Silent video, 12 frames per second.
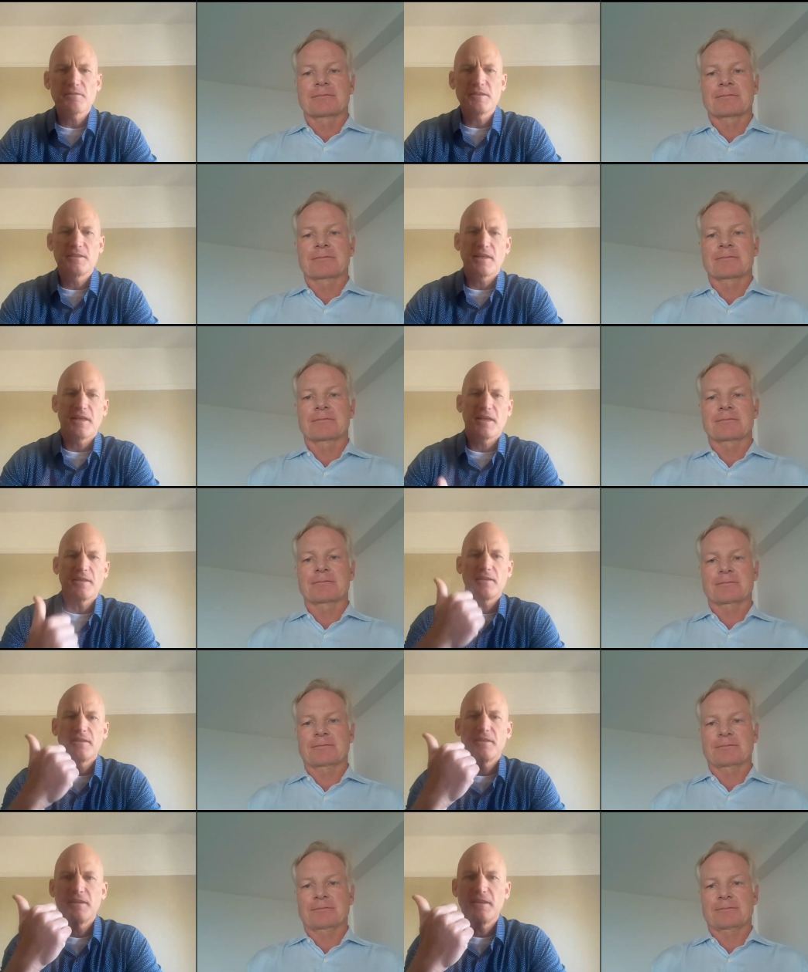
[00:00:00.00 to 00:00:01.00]
Speaker 1: of intent,
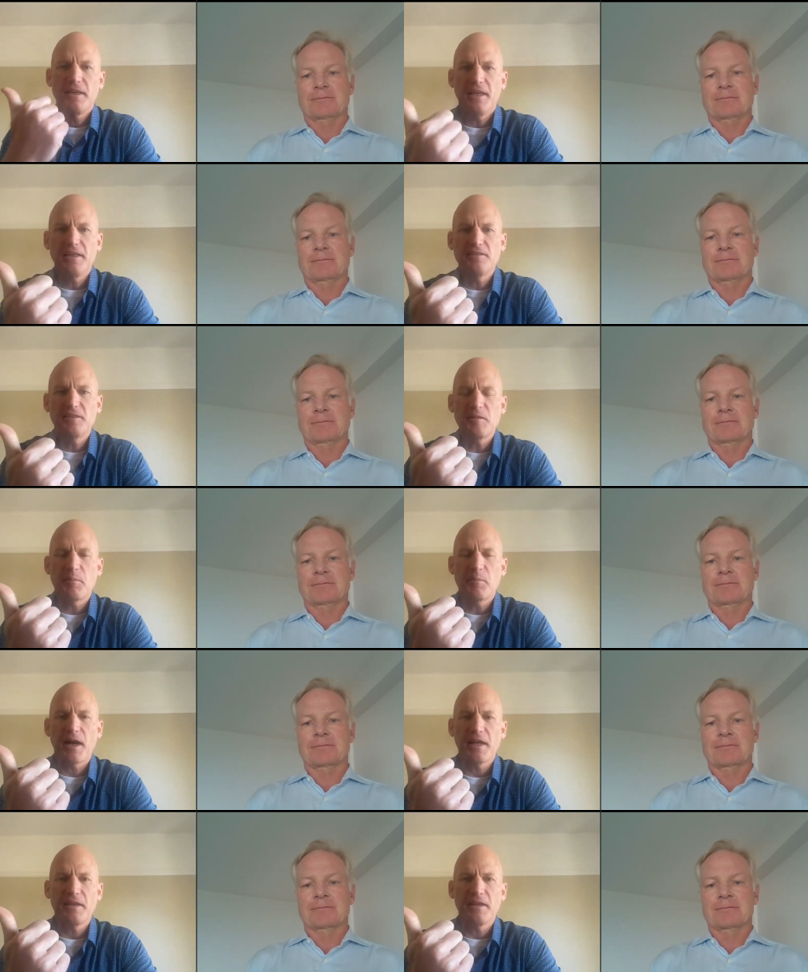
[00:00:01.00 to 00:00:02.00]
is it
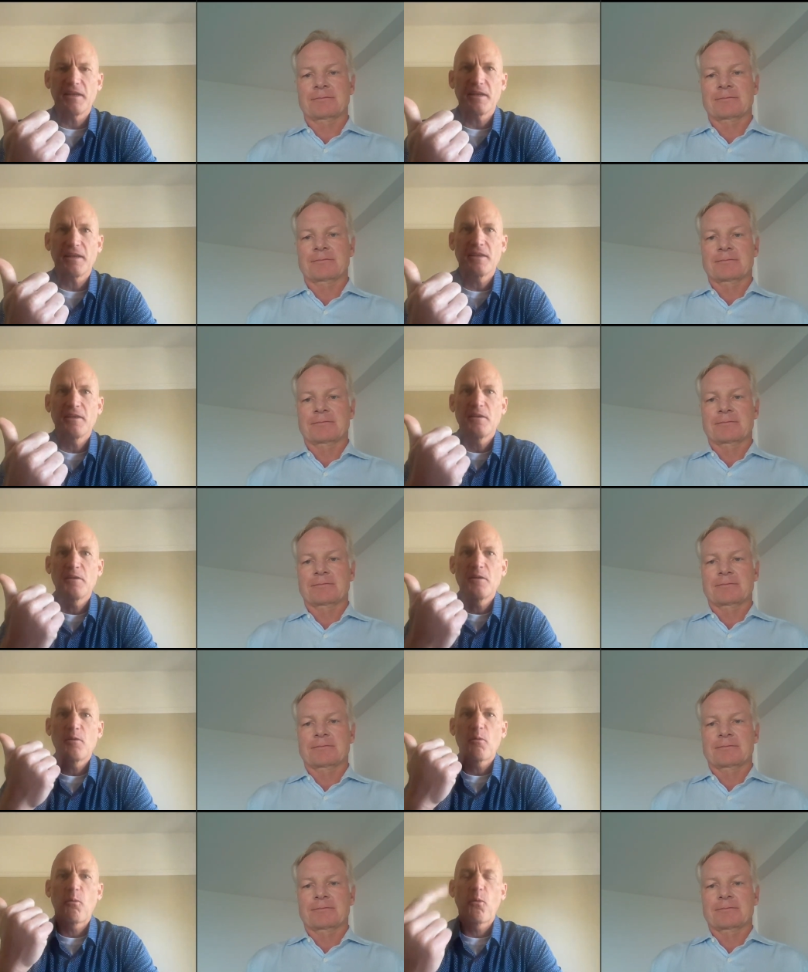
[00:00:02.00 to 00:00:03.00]
binding?
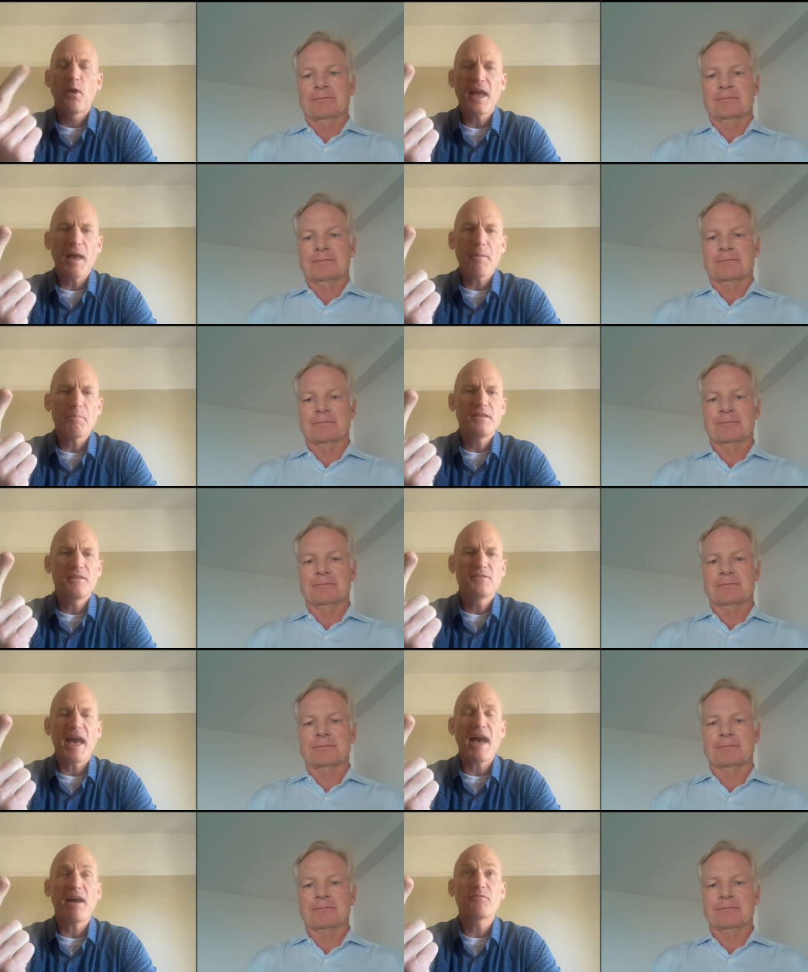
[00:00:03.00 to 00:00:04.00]
What happens
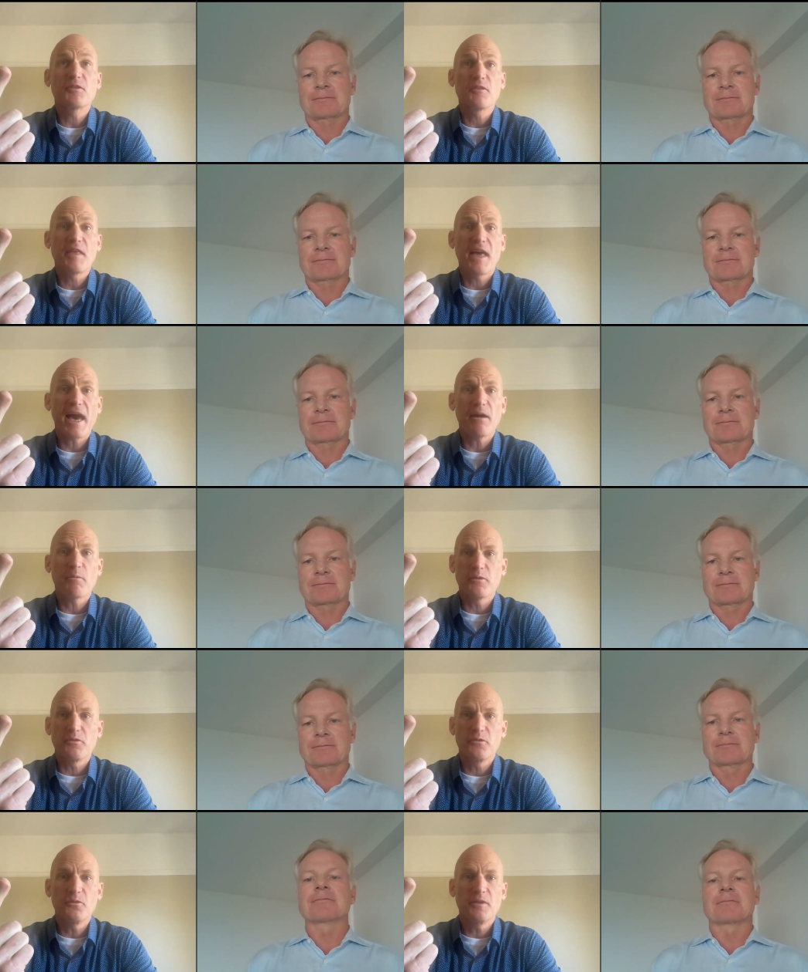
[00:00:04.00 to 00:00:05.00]
after that
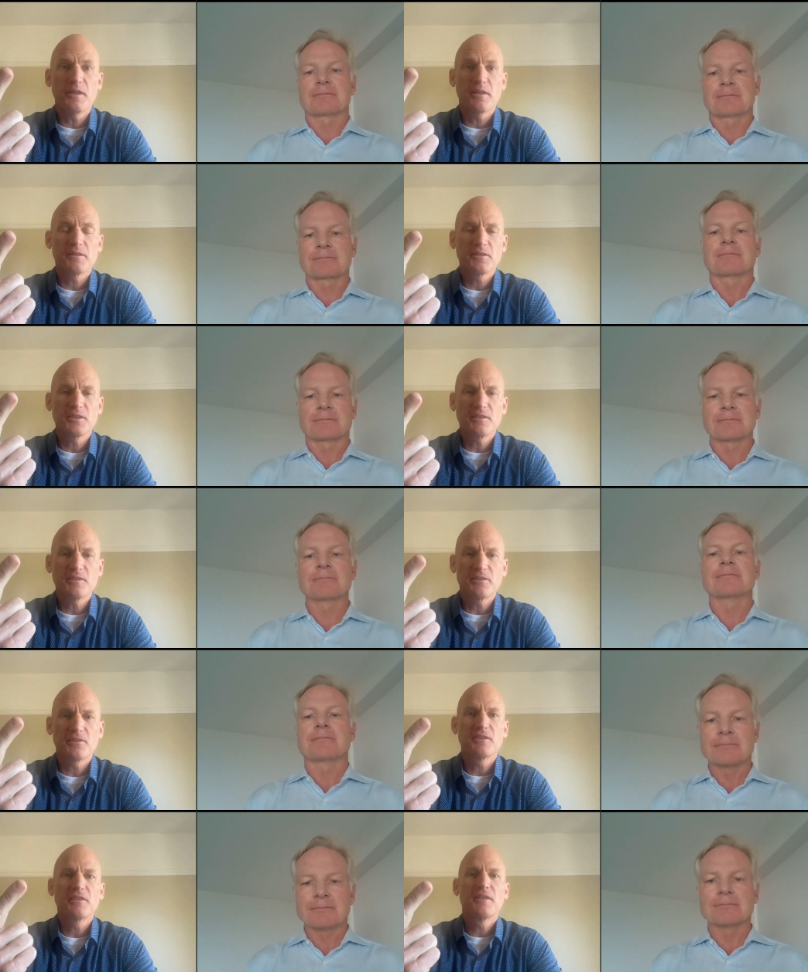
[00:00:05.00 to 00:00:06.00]
with due
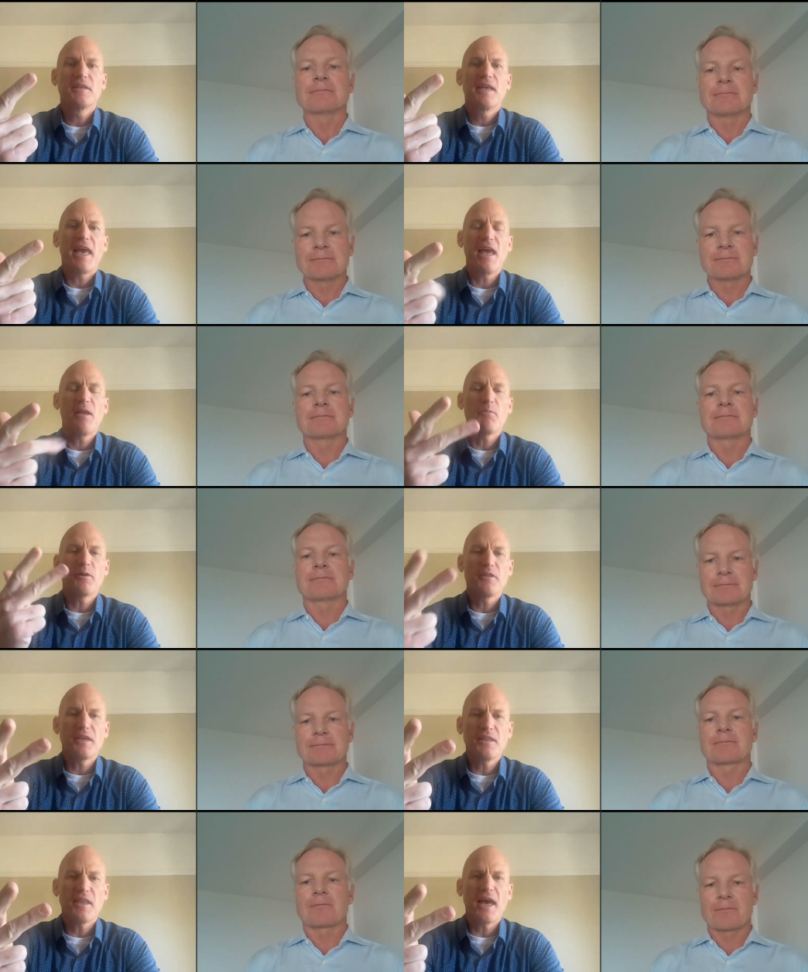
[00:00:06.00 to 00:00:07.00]
diligence? And
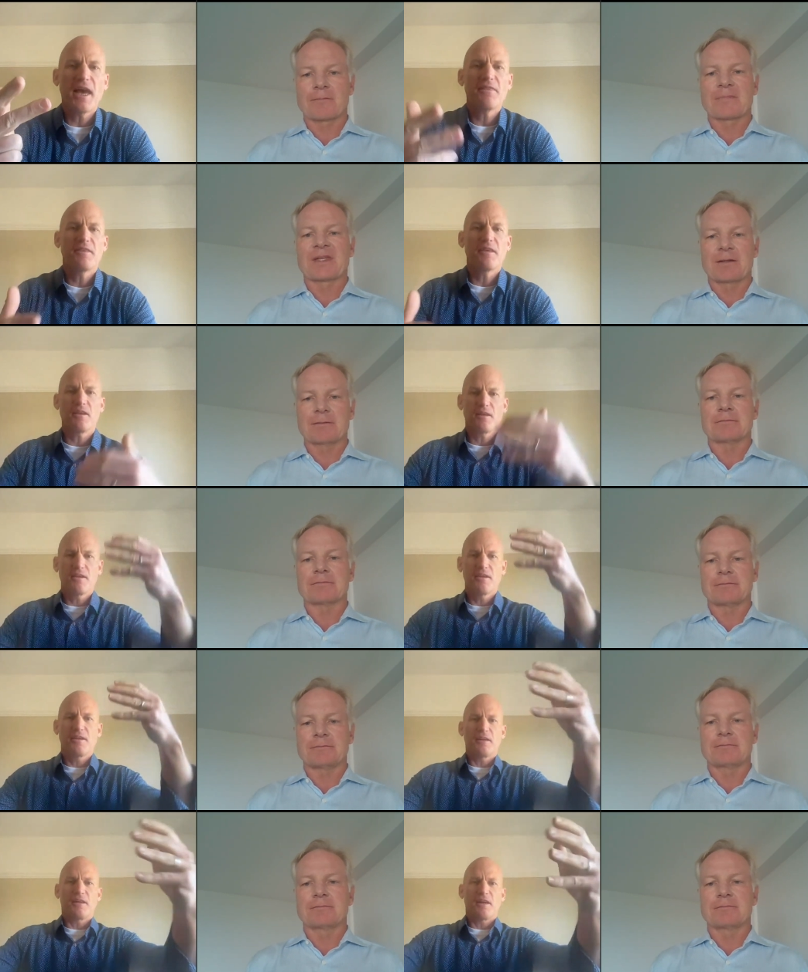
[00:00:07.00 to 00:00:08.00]
within that, then
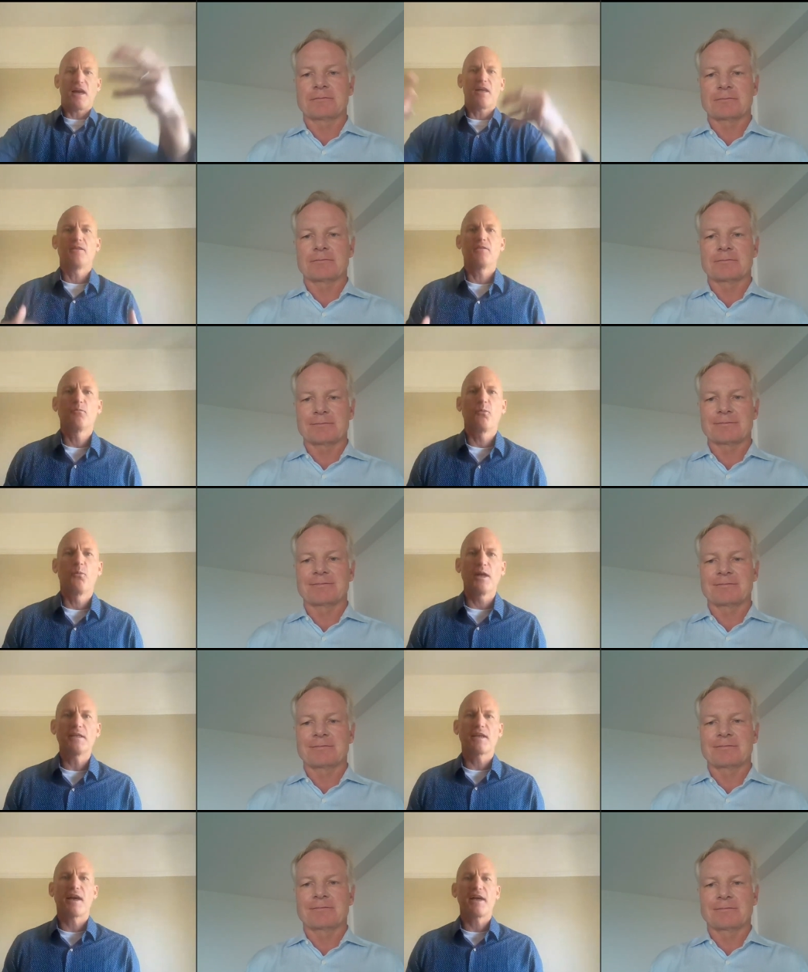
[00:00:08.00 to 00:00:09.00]

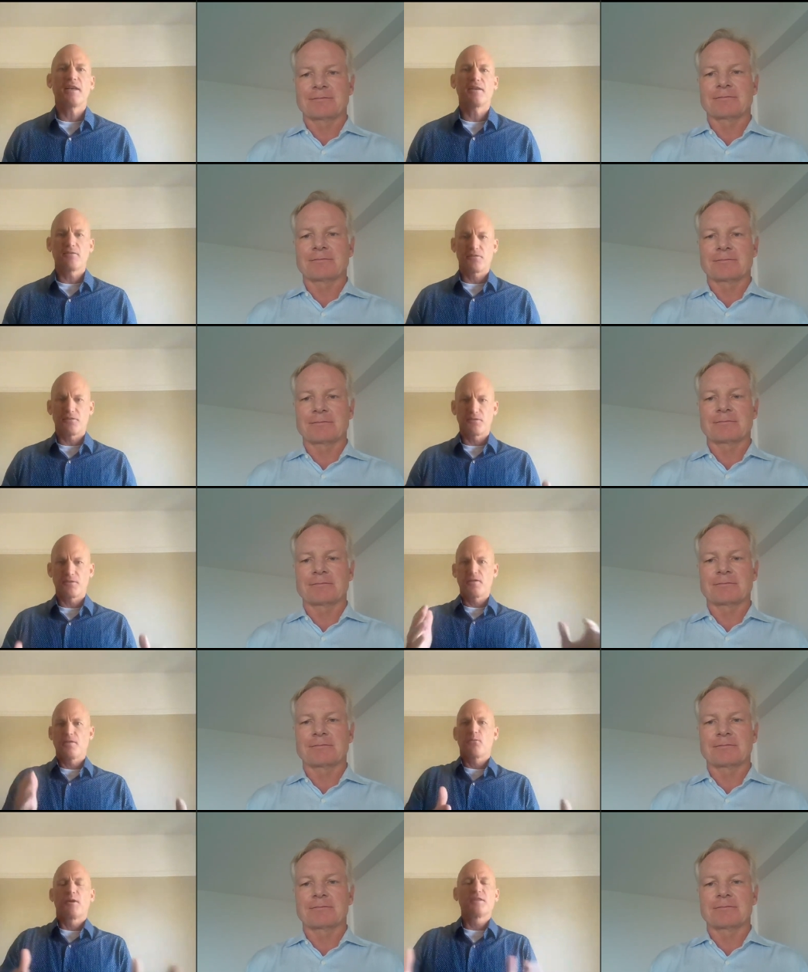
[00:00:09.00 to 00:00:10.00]
what kind of,
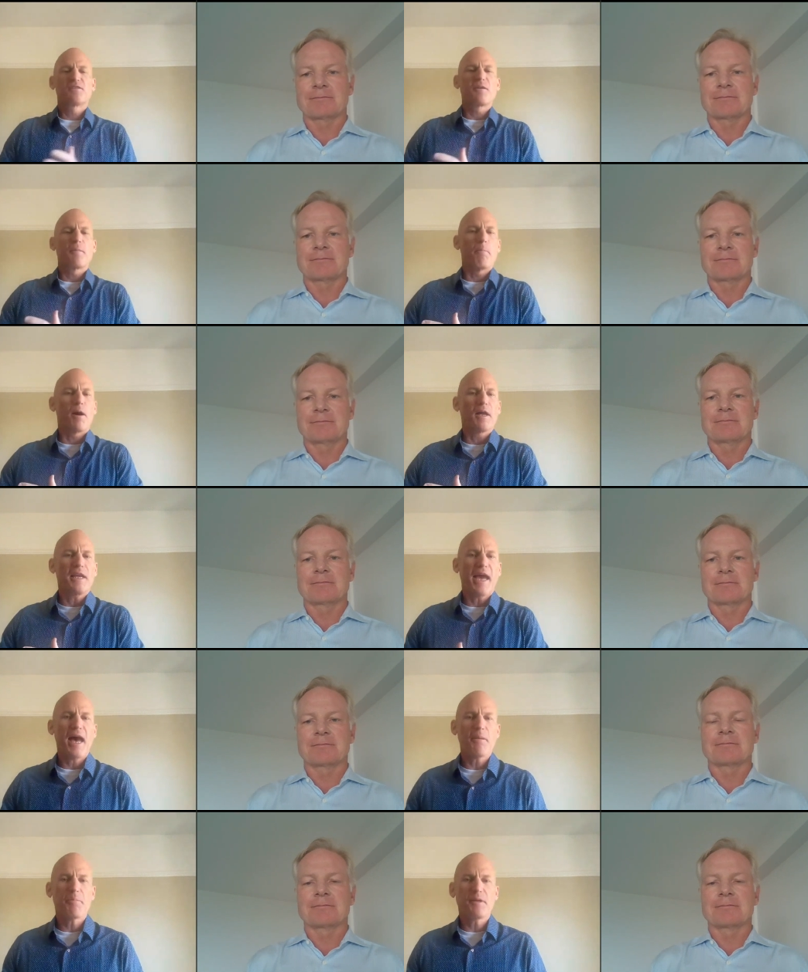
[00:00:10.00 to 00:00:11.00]
once the money
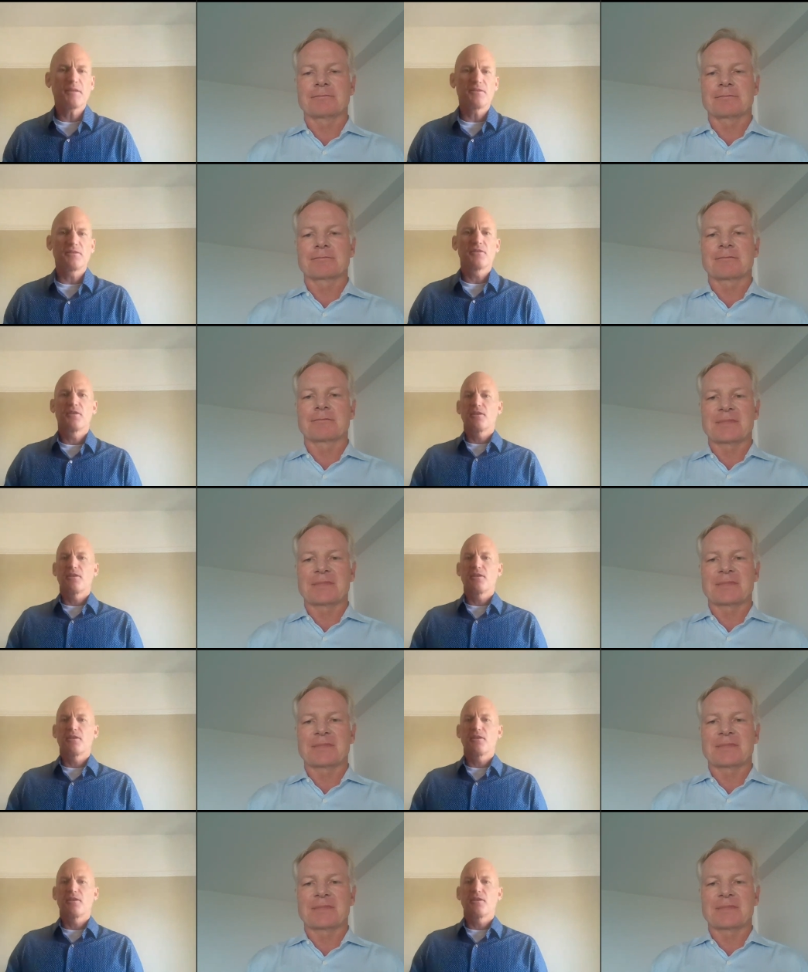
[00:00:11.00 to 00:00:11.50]
happens,